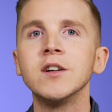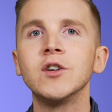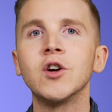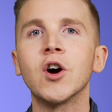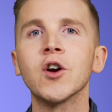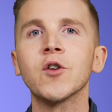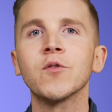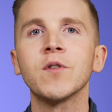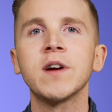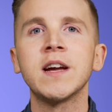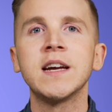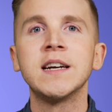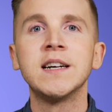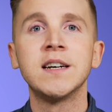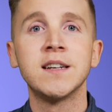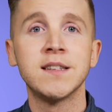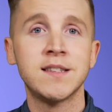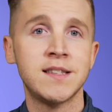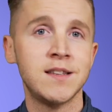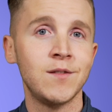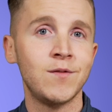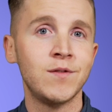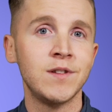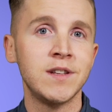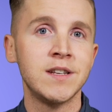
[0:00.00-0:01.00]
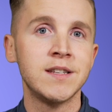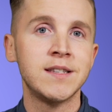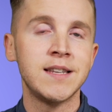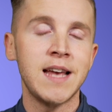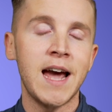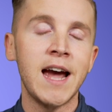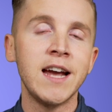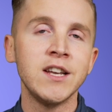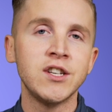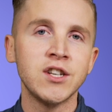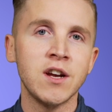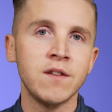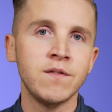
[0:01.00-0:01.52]
gonorrhea, syphilis,
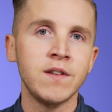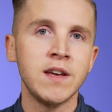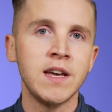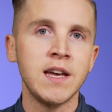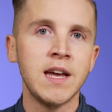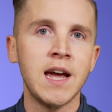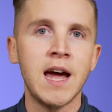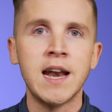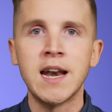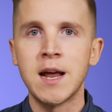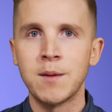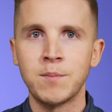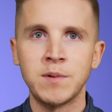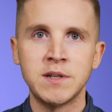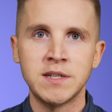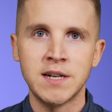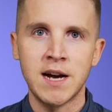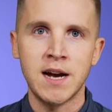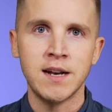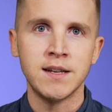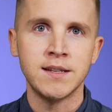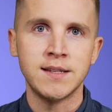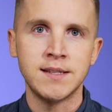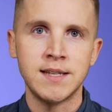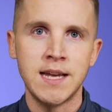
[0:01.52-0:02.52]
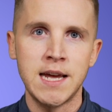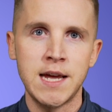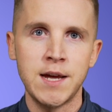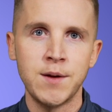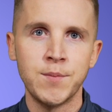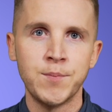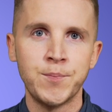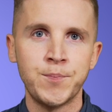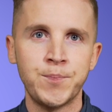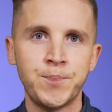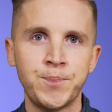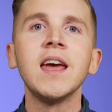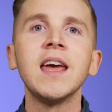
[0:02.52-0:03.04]
HIV, and hepatitis C.
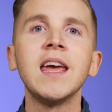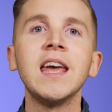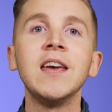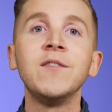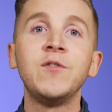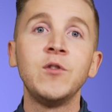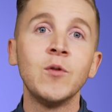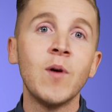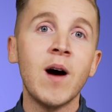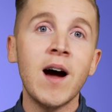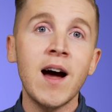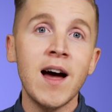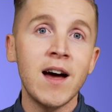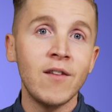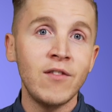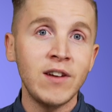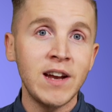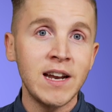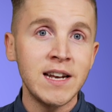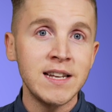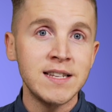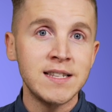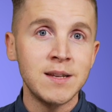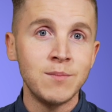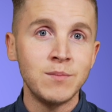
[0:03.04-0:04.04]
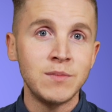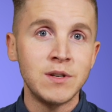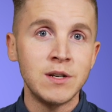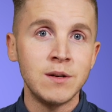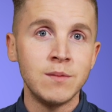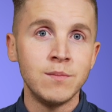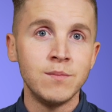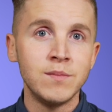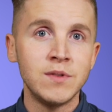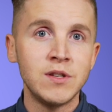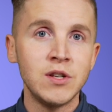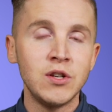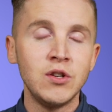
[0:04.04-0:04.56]
If you are having any
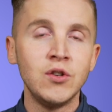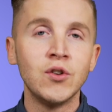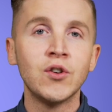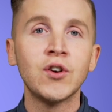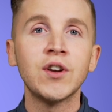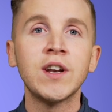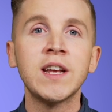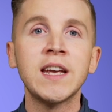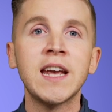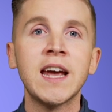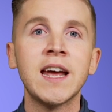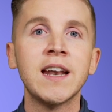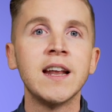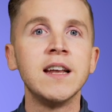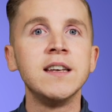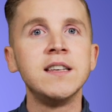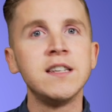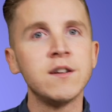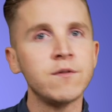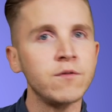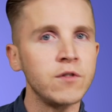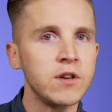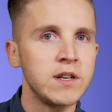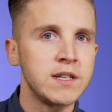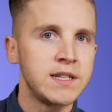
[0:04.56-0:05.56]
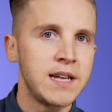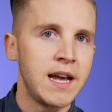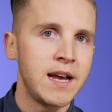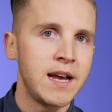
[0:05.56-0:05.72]
symptoms, you're gonna get a different